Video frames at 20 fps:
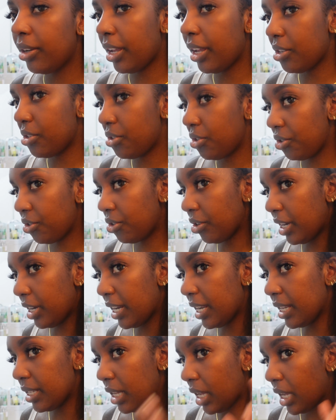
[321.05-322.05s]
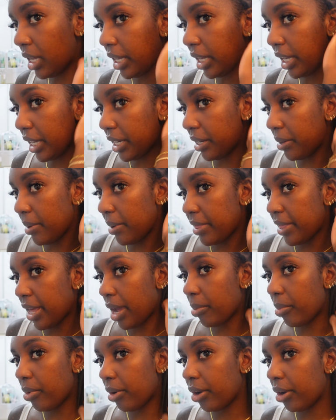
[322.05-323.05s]
as straight as I get it with
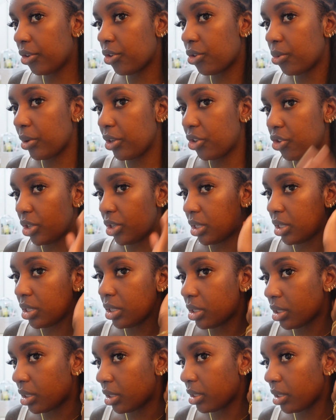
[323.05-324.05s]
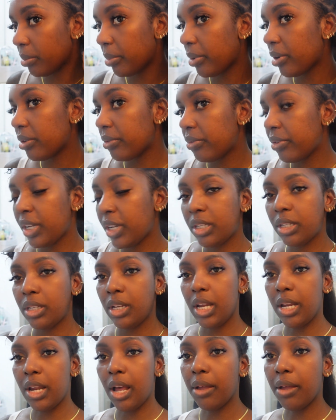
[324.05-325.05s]
that brush, which is perfect
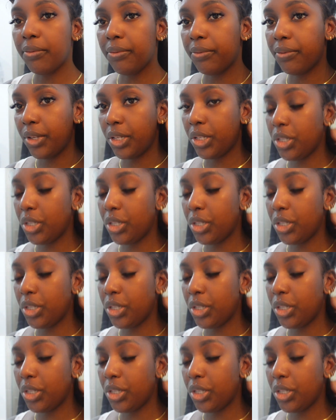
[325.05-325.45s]
enough.